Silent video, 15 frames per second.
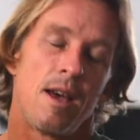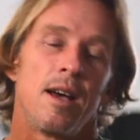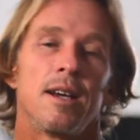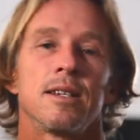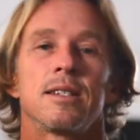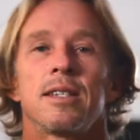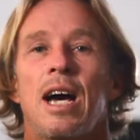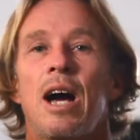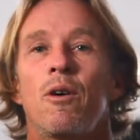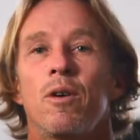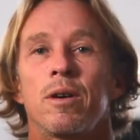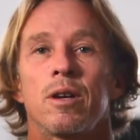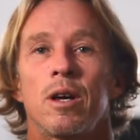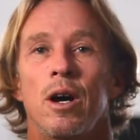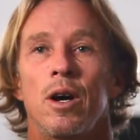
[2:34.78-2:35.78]

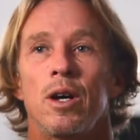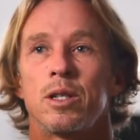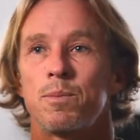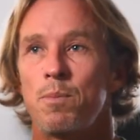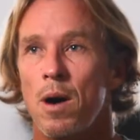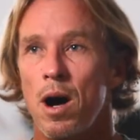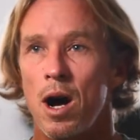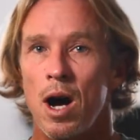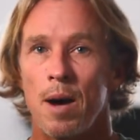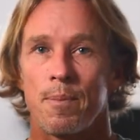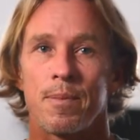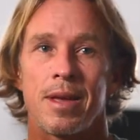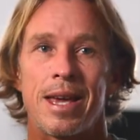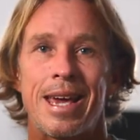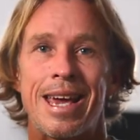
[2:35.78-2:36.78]
siren goes,
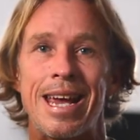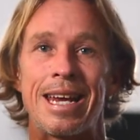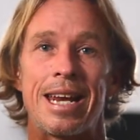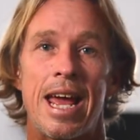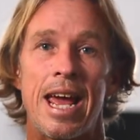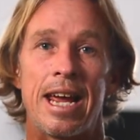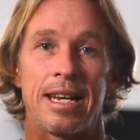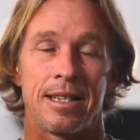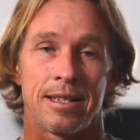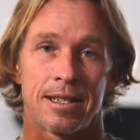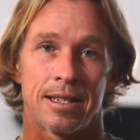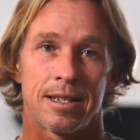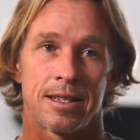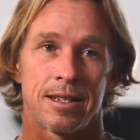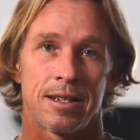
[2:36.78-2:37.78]
bop, heat
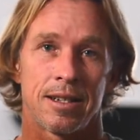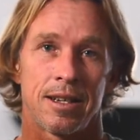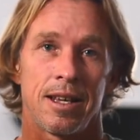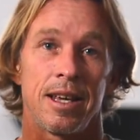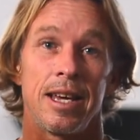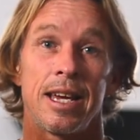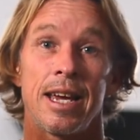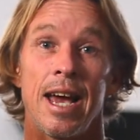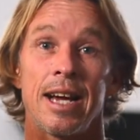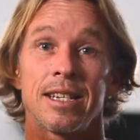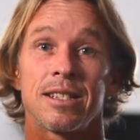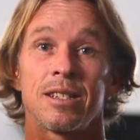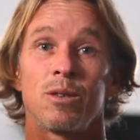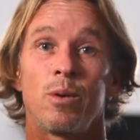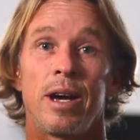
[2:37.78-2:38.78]
ends. He
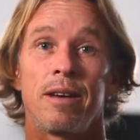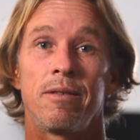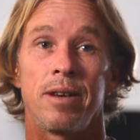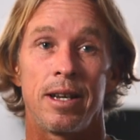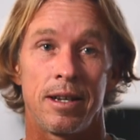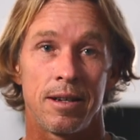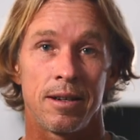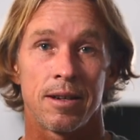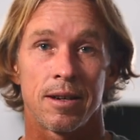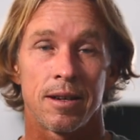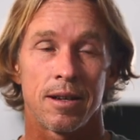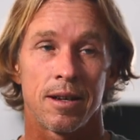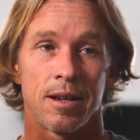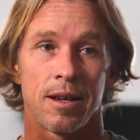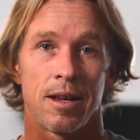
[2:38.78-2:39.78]
catches the wave in.
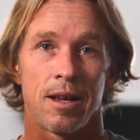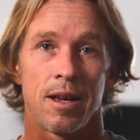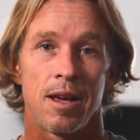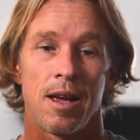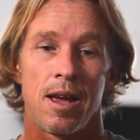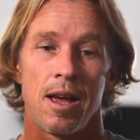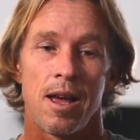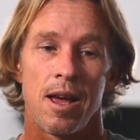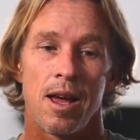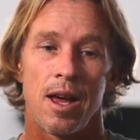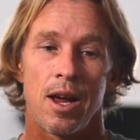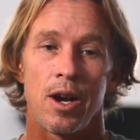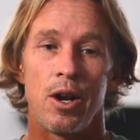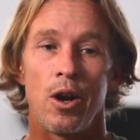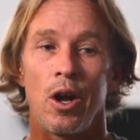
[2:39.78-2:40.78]

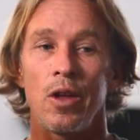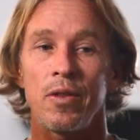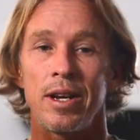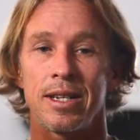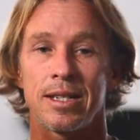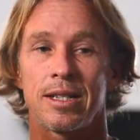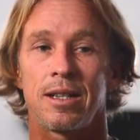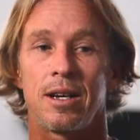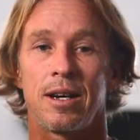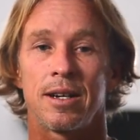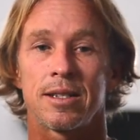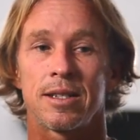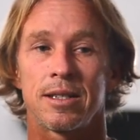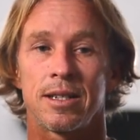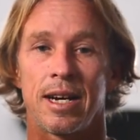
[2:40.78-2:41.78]
Knowing that he's
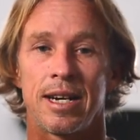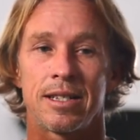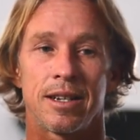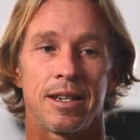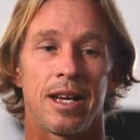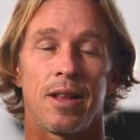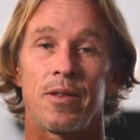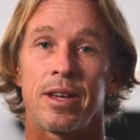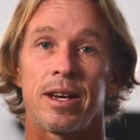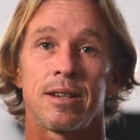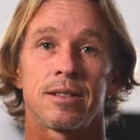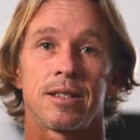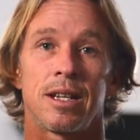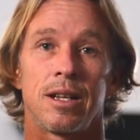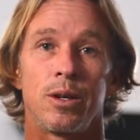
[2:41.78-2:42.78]
lost and he's got nothing
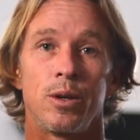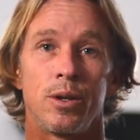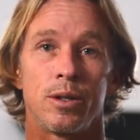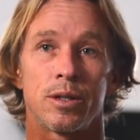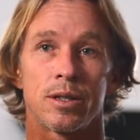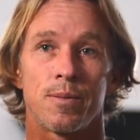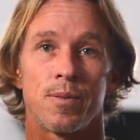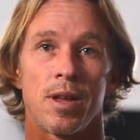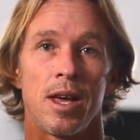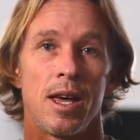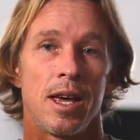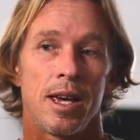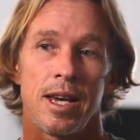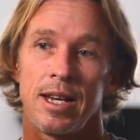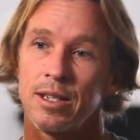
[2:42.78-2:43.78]
else to lose,
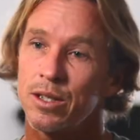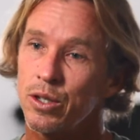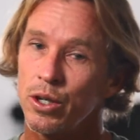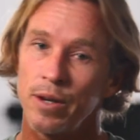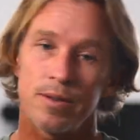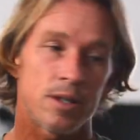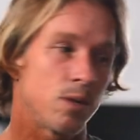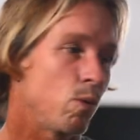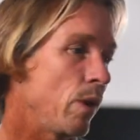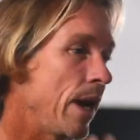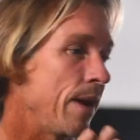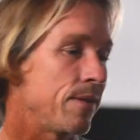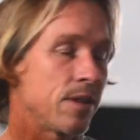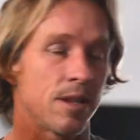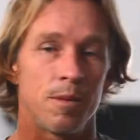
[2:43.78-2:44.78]
he surfs the
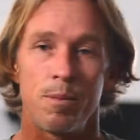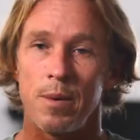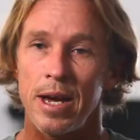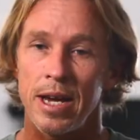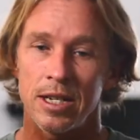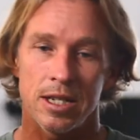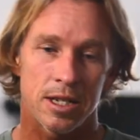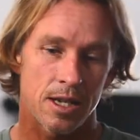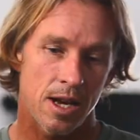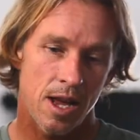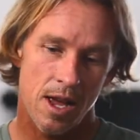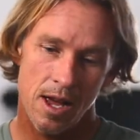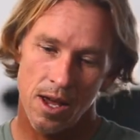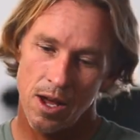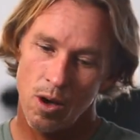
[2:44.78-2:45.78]
wave to the beach,
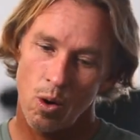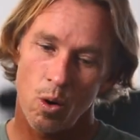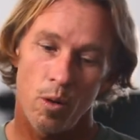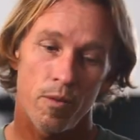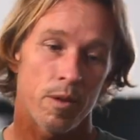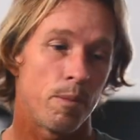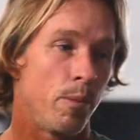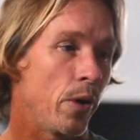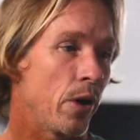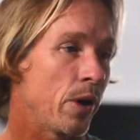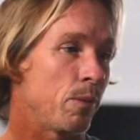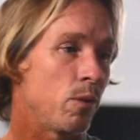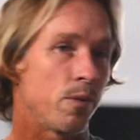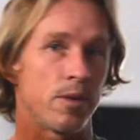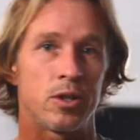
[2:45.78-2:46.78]
off the
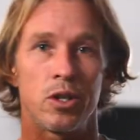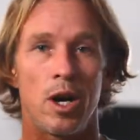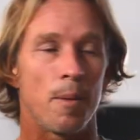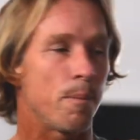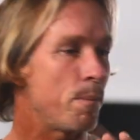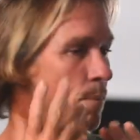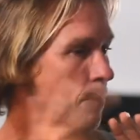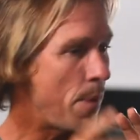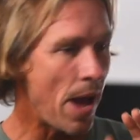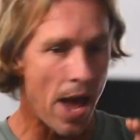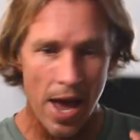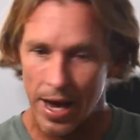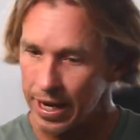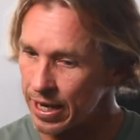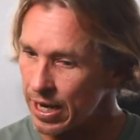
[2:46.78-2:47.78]
bottom, off the top,
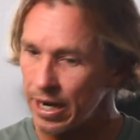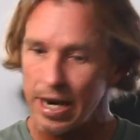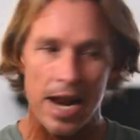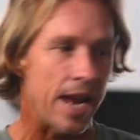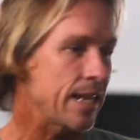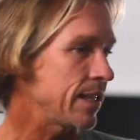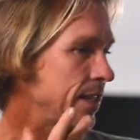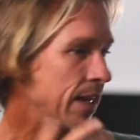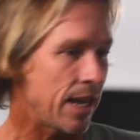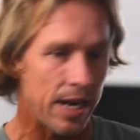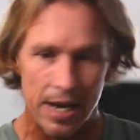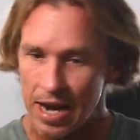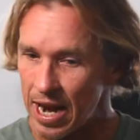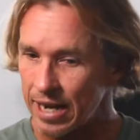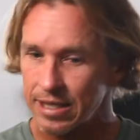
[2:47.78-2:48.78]
bang, connects it,
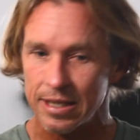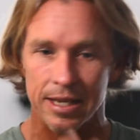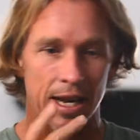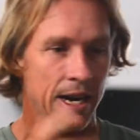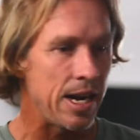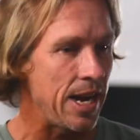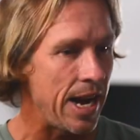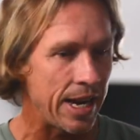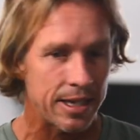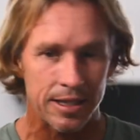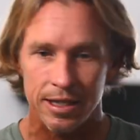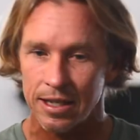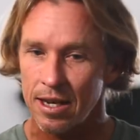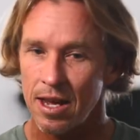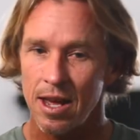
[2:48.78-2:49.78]
connects it, connects
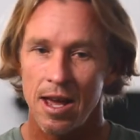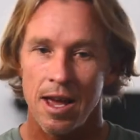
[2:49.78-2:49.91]
it.